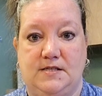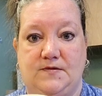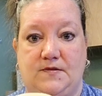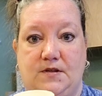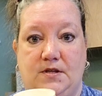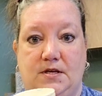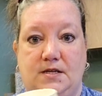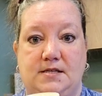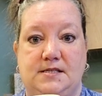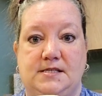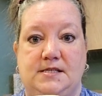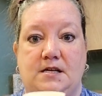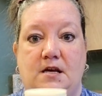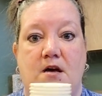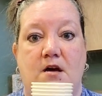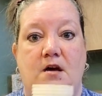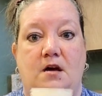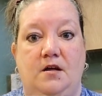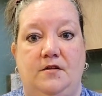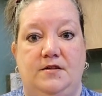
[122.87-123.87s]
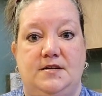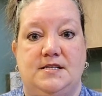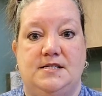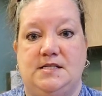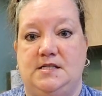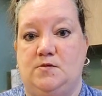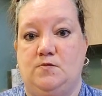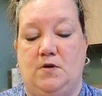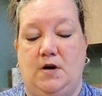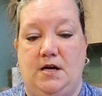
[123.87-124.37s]
for this, this
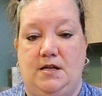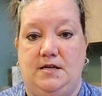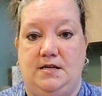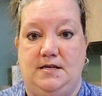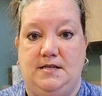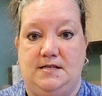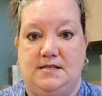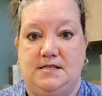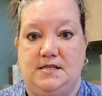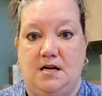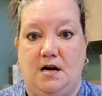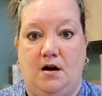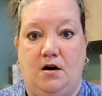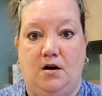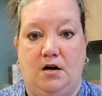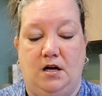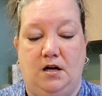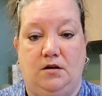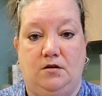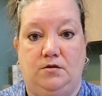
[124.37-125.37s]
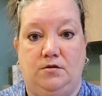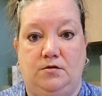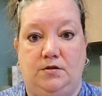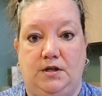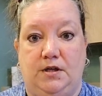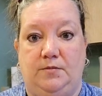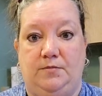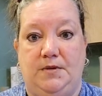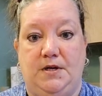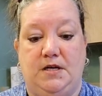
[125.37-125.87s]
is why these are
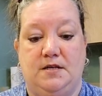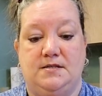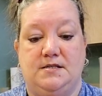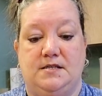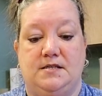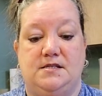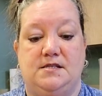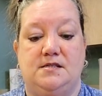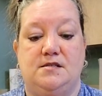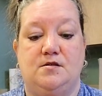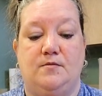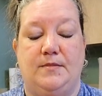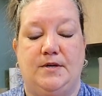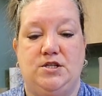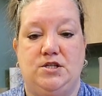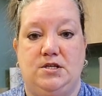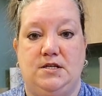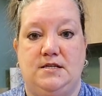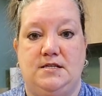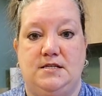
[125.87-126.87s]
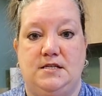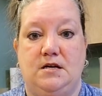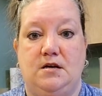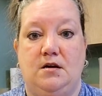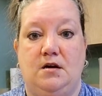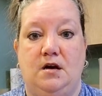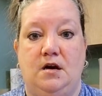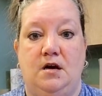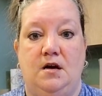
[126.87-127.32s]
included, because it's so much easier